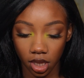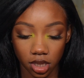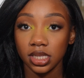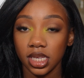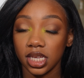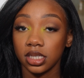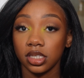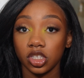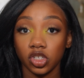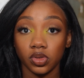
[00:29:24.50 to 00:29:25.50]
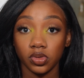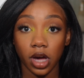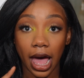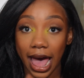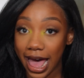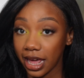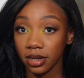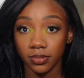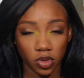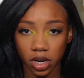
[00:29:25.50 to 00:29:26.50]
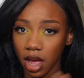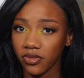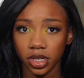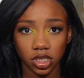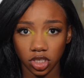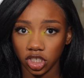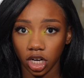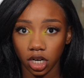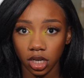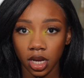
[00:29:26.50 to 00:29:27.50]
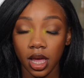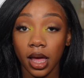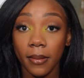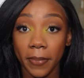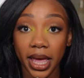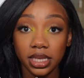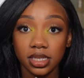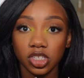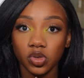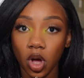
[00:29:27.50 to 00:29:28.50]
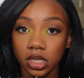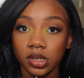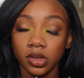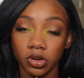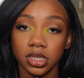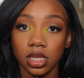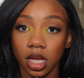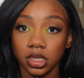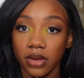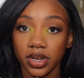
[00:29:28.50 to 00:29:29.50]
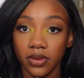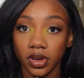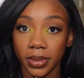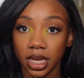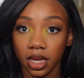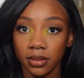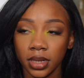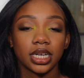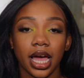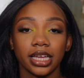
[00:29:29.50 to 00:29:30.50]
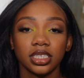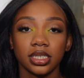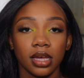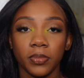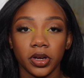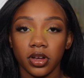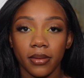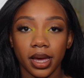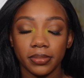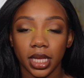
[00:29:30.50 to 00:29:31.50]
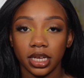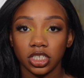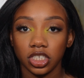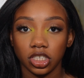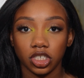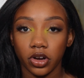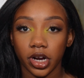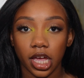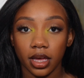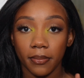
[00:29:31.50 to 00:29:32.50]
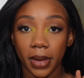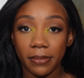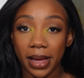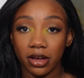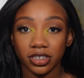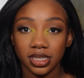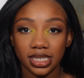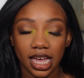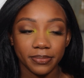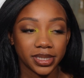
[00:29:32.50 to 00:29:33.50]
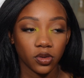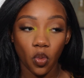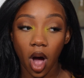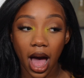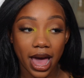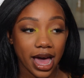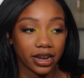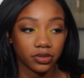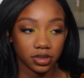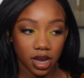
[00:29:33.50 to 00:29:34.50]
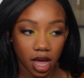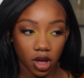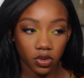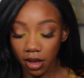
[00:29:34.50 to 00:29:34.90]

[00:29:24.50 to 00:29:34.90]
This is to add more coverage, sure, but to also increase the longevity of your makeup. And I just like putting on my blush during my powder steps. Why? I don't know.